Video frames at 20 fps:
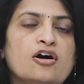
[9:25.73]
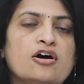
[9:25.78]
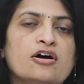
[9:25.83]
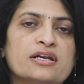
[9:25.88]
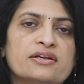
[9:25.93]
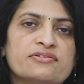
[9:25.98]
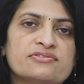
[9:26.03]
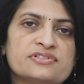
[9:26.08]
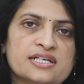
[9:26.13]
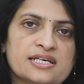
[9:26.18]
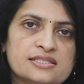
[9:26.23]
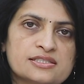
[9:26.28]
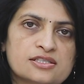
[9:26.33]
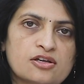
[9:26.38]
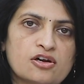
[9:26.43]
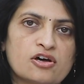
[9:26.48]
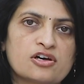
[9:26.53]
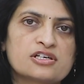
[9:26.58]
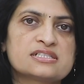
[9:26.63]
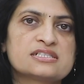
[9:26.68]
or if she
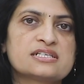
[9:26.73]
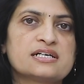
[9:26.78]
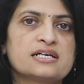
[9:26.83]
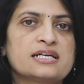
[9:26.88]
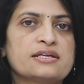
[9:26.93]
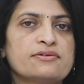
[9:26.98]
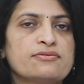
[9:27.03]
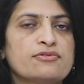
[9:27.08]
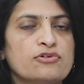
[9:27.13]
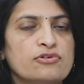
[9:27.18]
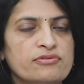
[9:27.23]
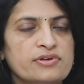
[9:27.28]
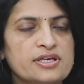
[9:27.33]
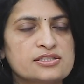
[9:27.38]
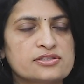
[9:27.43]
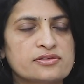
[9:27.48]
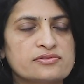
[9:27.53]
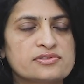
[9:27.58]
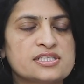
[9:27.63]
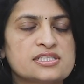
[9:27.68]
has crossed 34
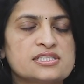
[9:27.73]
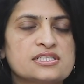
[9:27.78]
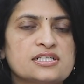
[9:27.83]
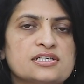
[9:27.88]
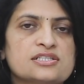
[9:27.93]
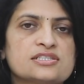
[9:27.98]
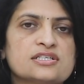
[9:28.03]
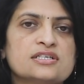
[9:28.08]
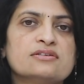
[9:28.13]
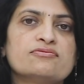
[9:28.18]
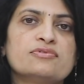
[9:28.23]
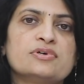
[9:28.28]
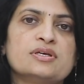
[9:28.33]
weeks of gestation,